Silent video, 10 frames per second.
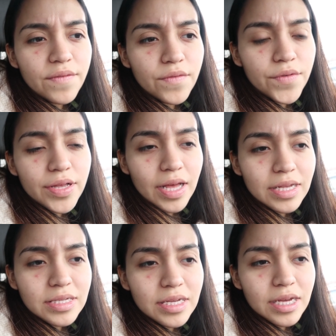even
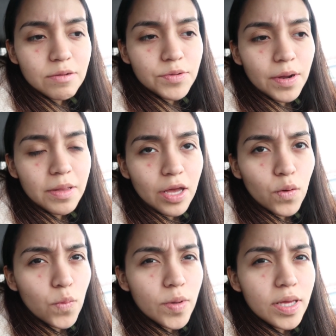realizing. I was probably
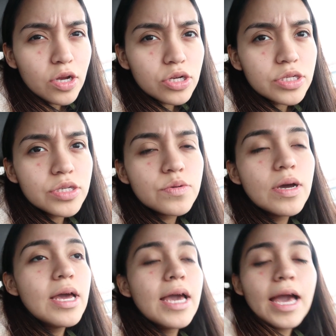like a week or two.